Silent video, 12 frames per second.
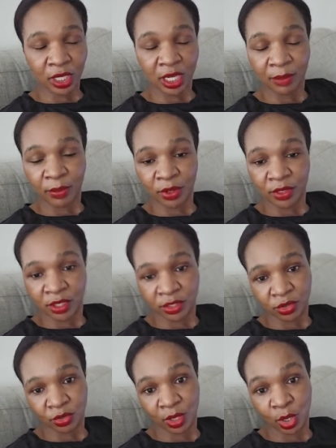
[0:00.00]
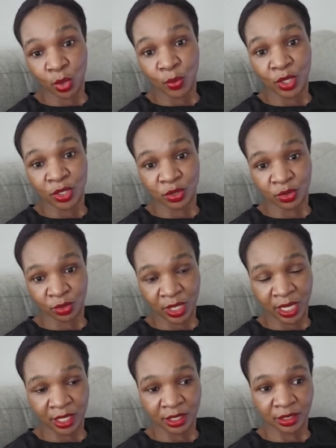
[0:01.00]
about this to a common
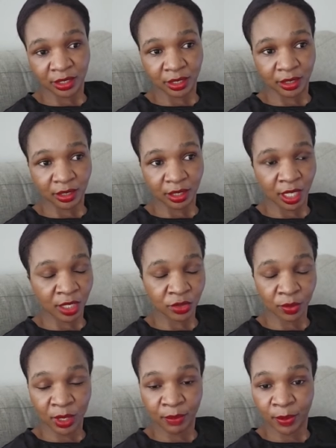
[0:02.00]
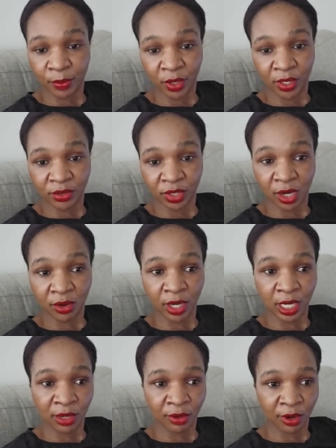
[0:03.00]
student. There are so many people who are
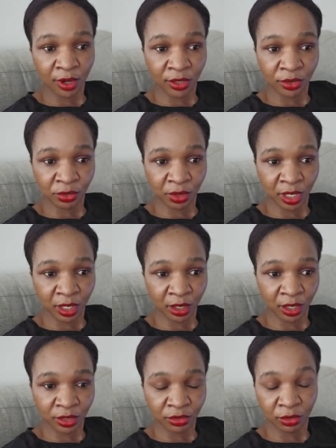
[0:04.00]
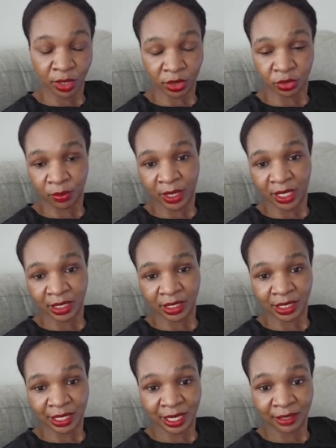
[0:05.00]
struggling, who are going through a lot, who want to make it
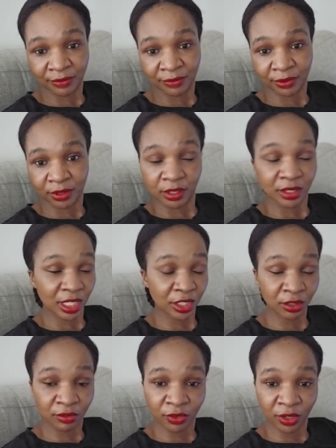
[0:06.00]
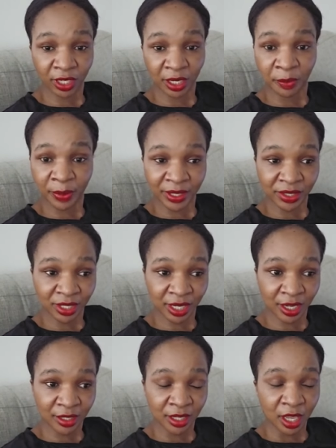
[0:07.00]
in life, searching for green
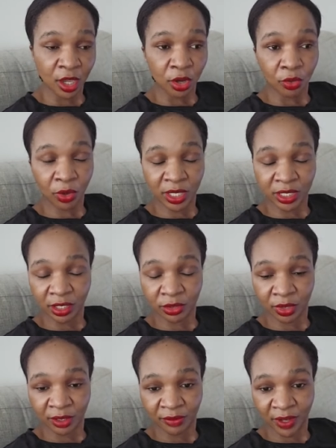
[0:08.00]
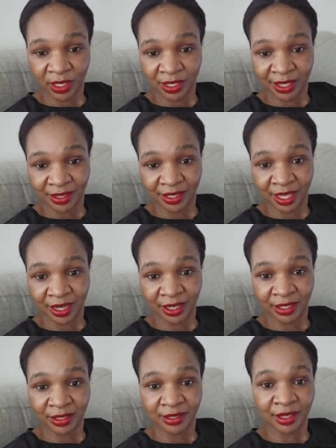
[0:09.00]
pastures, wanting to advance their
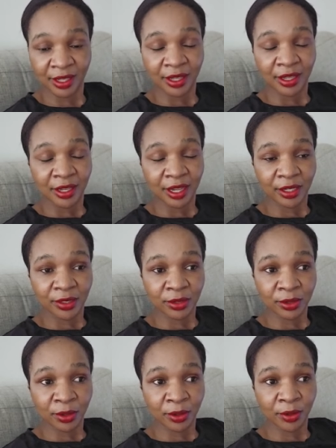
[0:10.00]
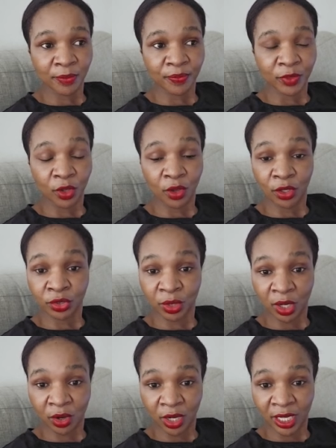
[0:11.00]
studies, and so going to
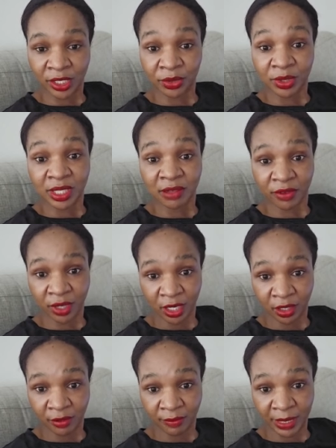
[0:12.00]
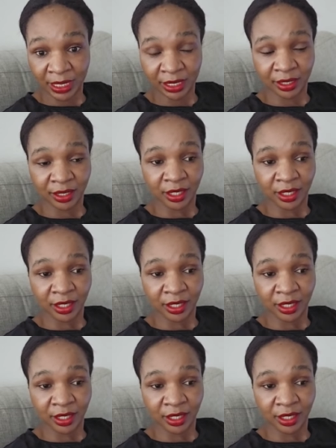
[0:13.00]
a college will save you a lot of money.